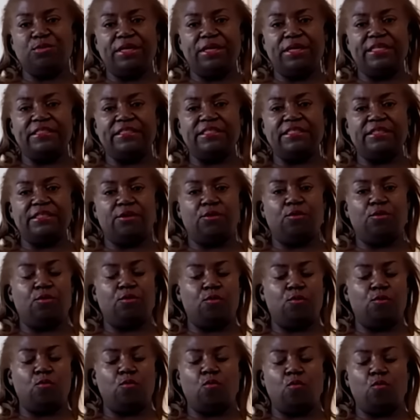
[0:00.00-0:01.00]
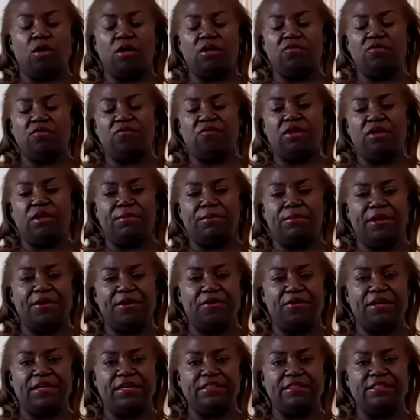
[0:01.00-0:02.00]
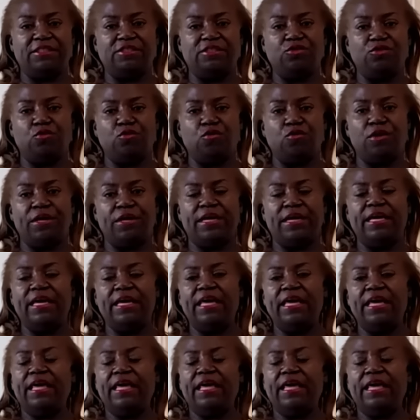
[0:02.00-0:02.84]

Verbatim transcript: It's a wonderful American story.